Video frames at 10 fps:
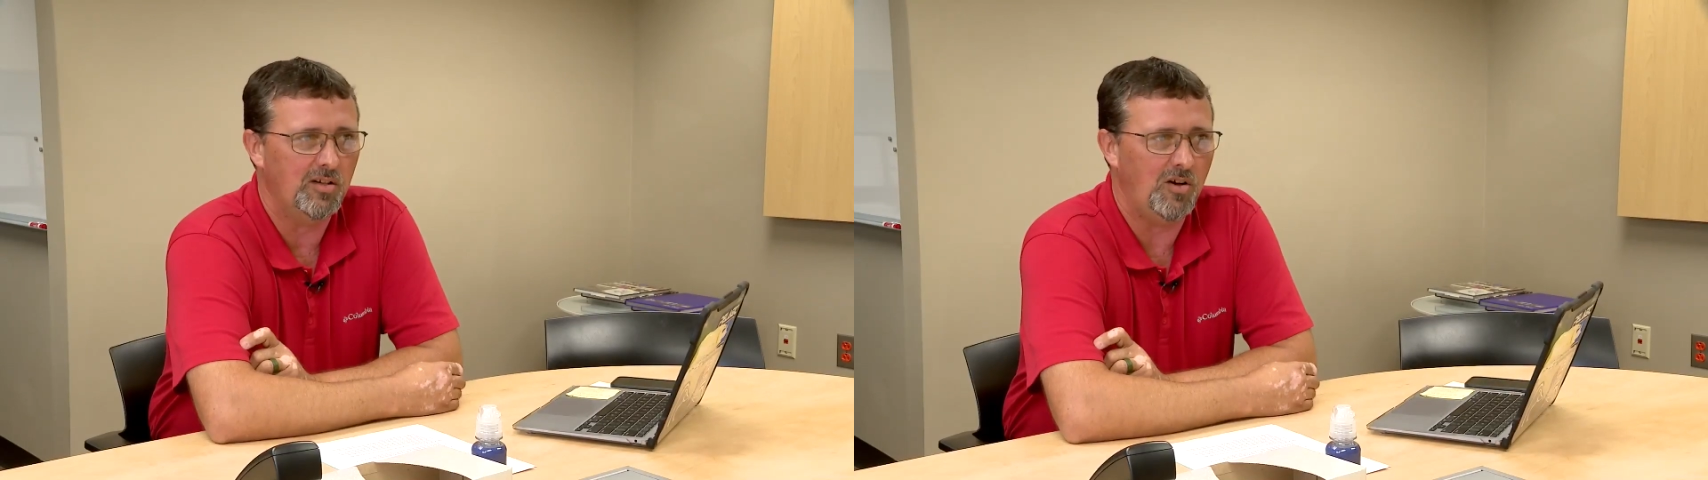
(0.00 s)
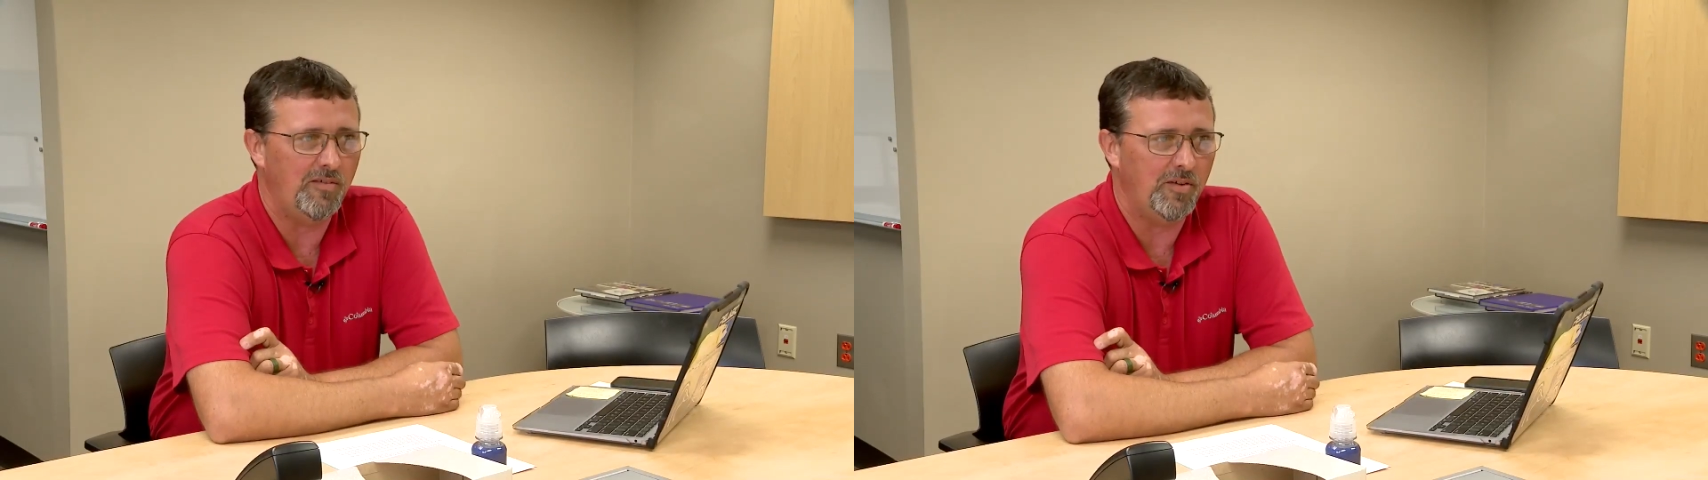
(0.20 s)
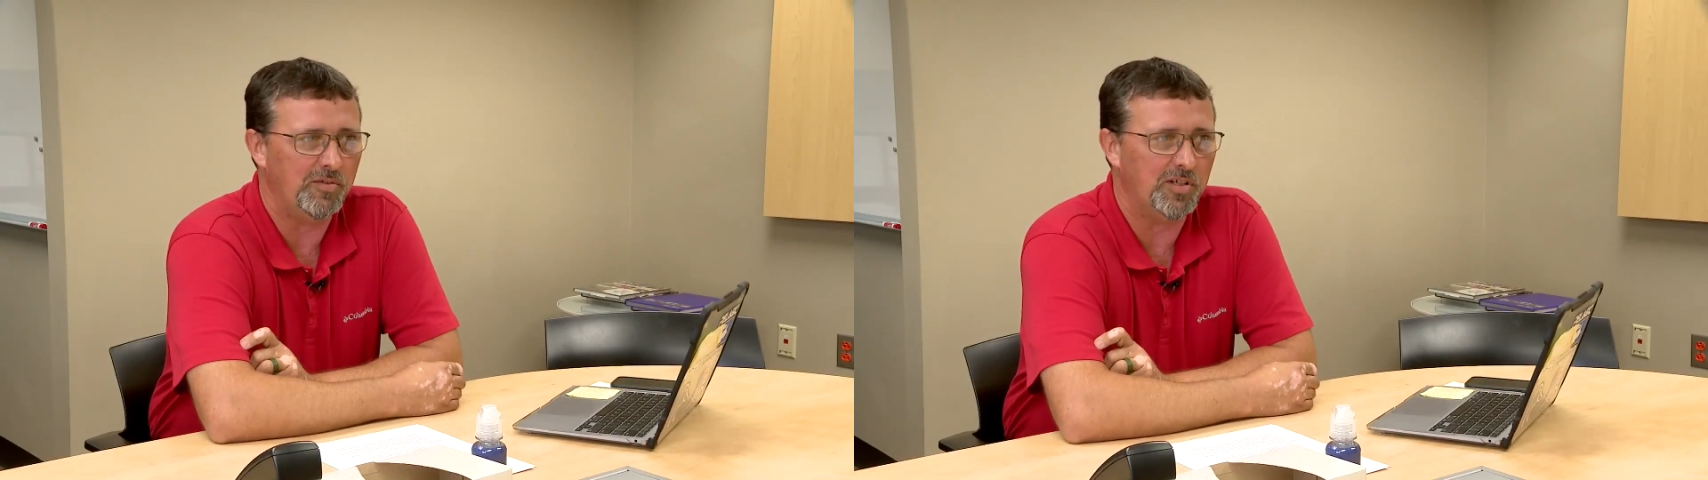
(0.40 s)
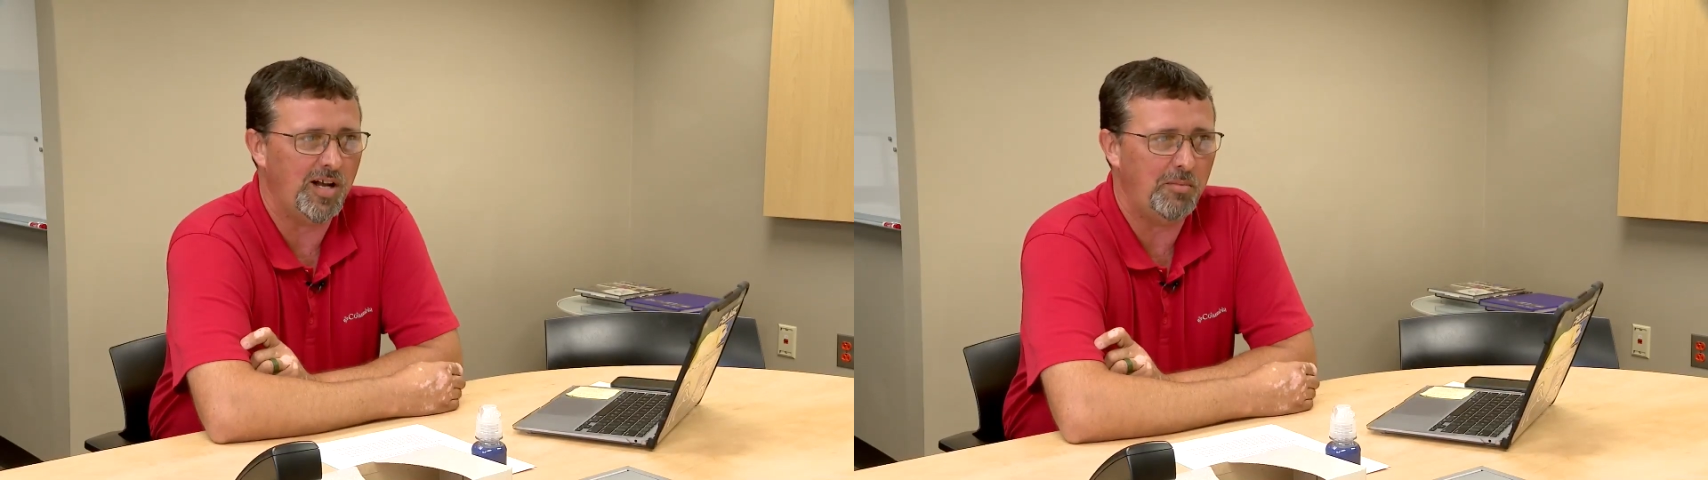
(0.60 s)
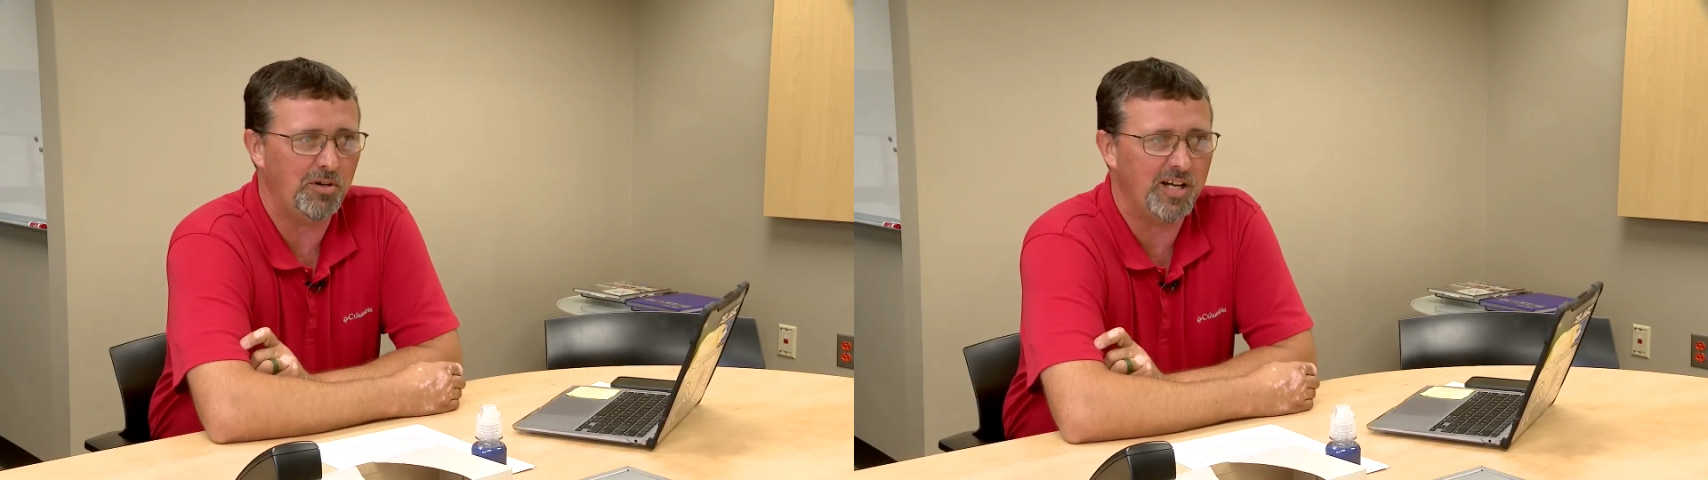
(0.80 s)
off of
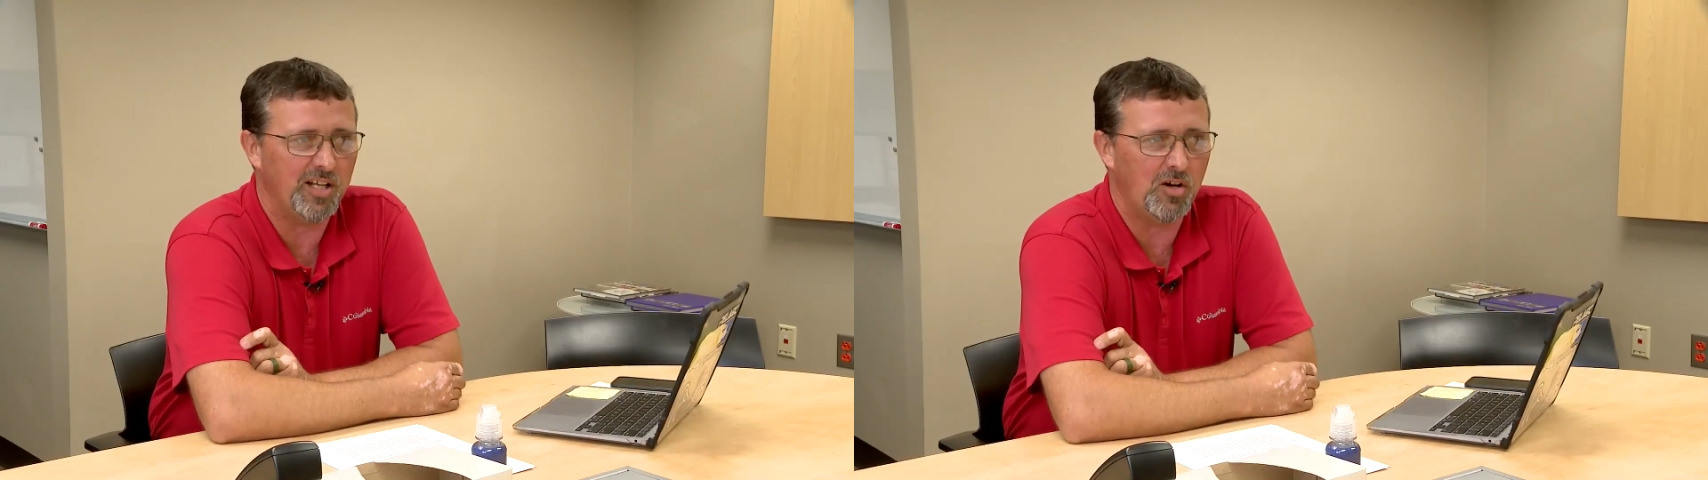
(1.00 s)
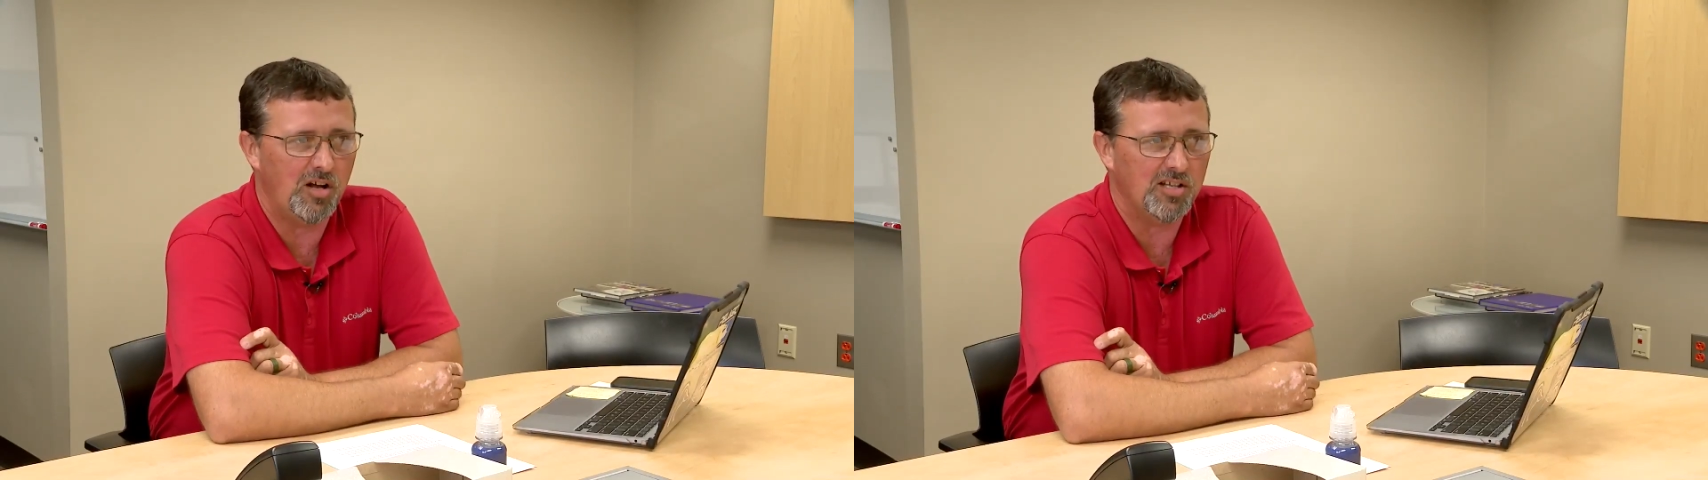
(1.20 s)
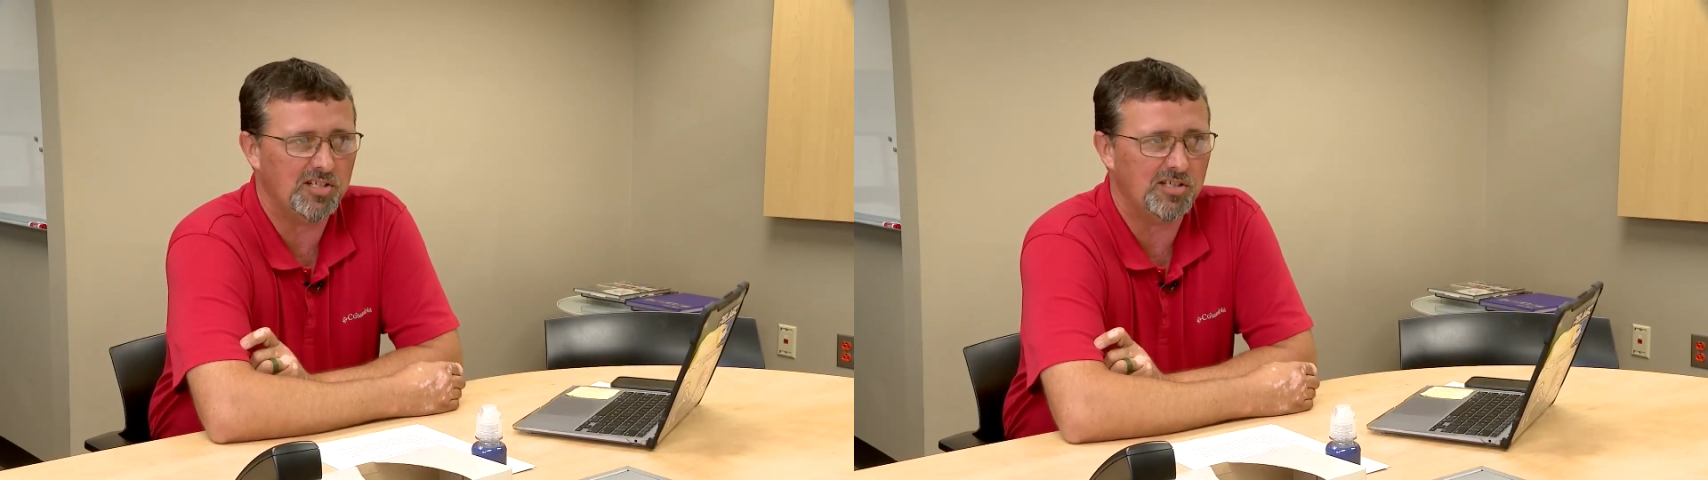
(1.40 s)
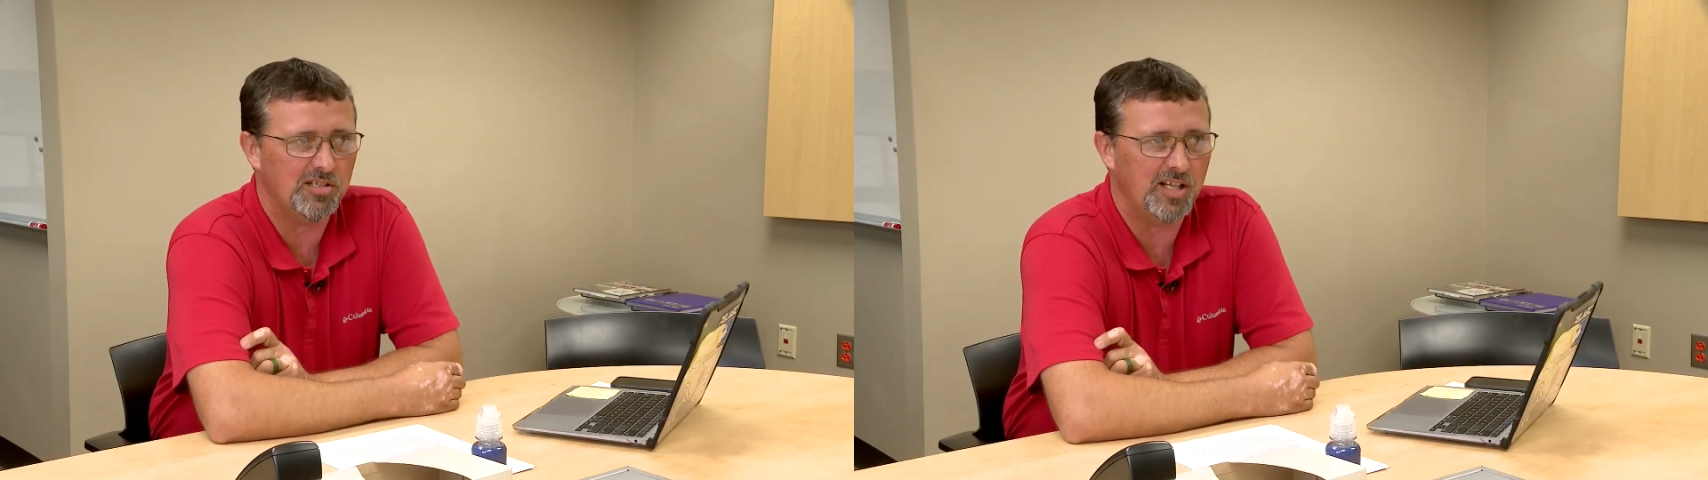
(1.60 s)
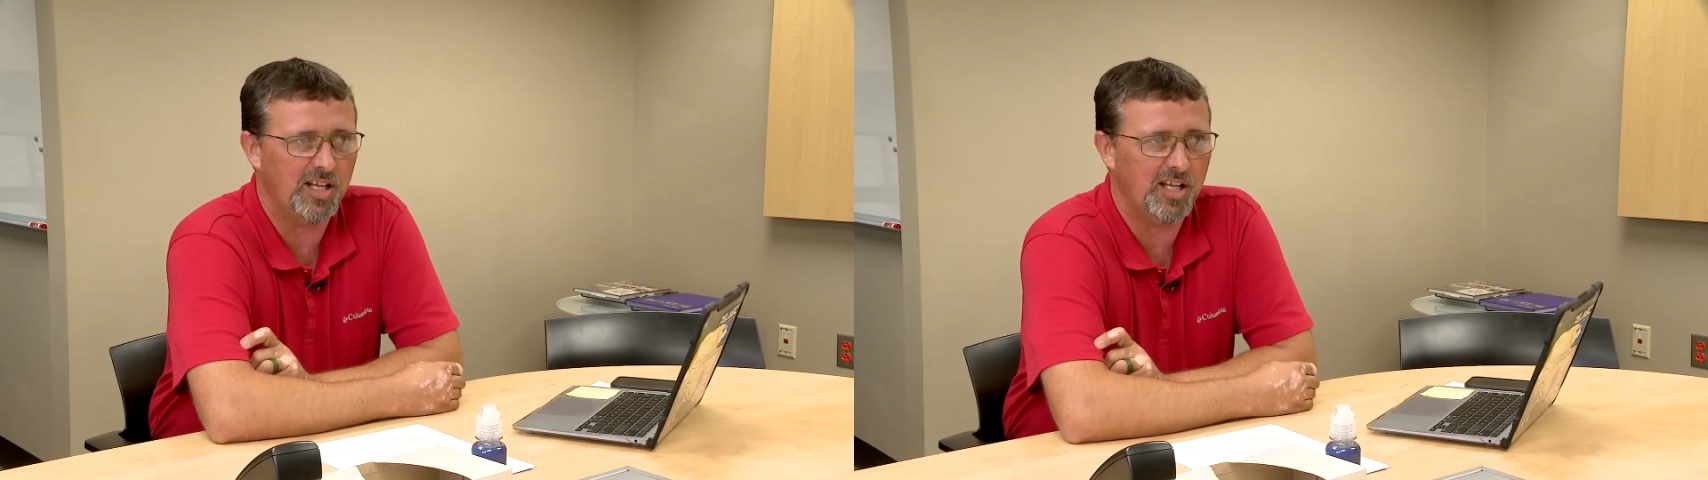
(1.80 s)
your operating costs